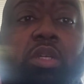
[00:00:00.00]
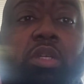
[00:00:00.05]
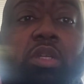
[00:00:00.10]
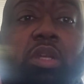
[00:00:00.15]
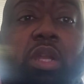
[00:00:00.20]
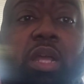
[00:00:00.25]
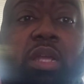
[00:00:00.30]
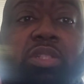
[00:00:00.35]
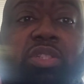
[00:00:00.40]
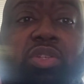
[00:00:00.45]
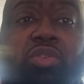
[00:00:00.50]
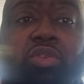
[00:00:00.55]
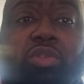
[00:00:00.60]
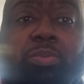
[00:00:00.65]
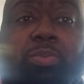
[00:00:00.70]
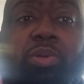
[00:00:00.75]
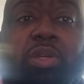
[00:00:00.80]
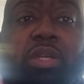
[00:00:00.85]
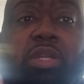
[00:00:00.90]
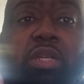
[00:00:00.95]
Lonzo is
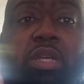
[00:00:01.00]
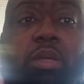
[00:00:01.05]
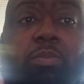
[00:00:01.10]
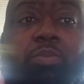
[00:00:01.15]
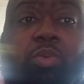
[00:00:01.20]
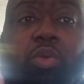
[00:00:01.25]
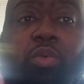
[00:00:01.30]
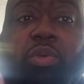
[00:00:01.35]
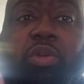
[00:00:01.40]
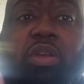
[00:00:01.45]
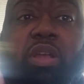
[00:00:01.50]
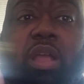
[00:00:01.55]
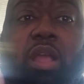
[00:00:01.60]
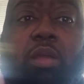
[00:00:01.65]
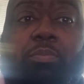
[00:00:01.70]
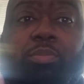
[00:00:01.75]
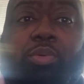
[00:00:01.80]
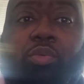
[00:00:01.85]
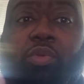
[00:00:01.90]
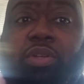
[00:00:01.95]
putting up career high
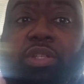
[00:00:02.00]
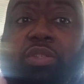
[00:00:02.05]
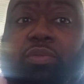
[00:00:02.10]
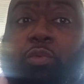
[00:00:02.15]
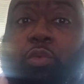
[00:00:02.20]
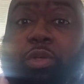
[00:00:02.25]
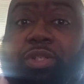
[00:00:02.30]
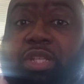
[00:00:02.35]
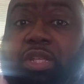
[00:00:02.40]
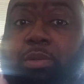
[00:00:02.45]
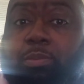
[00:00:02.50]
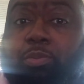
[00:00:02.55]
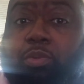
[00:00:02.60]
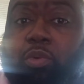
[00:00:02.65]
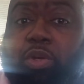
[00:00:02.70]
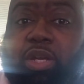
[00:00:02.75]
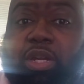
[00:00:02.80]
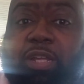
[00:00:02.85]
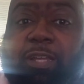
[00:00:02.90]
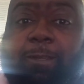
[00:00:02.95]
in points,
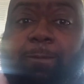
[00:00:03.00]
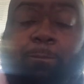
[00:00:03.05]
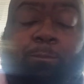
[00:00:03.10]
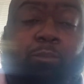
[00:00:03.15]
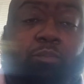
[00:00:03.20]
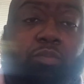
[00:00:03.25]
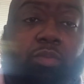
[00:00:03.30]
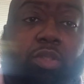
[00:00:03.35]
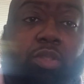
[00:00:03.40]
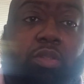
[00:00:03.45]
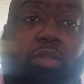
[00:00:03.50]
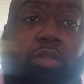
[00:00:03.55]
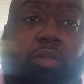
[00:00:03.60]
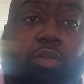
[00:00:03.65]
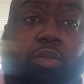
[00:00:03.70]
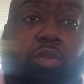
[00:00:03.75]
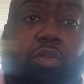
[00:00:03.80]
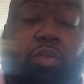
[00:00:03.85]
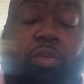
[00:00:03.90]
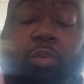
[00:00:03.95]
14.8.
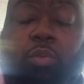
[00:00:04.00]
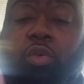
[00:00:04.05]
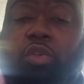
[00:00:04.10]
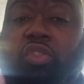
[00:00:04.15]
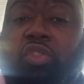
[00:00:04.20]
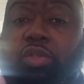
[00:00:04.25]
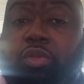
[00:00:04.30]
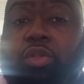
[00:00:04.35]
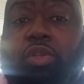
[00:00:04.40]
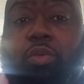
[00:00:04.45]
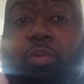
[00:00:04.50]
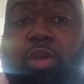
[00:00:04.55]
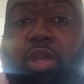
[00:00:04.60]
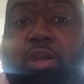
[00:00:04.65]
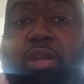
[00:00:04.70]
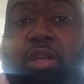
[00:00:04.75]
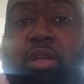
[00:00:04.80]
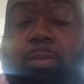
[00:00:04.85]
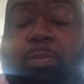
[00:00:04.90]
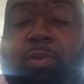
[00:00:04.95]
You want to, you can
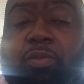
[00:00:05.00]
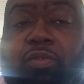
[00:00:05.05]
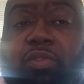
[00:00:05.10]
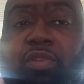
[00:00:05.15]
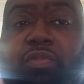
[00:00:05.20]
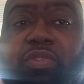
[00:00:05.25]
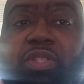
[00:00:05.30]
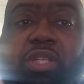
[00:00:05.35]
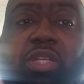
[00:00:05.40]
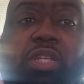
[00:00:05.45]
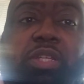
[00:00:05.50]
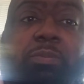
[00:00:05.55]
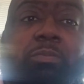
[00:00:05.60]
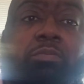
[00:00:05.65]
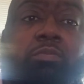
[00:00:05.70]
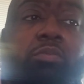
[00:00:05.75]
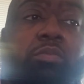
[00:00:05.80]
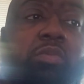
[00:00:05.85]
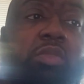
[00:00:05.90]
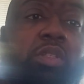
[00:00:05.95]
round that up to 15.
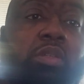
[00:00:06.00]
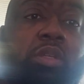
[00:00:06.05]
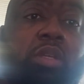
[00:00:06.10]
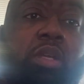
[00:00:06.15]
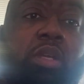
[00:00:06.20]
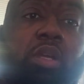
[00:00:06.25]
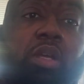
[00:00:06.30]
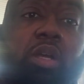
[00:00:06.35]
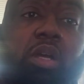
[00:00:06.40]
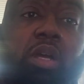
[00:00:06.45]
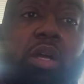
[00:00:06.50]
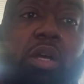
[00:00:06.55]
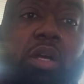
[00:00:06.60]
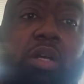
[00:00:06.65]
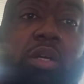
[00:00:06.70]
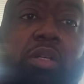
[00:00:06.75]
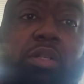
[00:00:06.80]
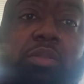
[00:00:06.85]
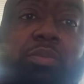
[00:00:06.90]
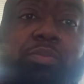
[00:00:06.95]

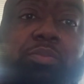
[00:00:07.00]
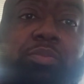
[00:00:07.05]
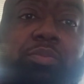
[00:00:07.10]
Uh,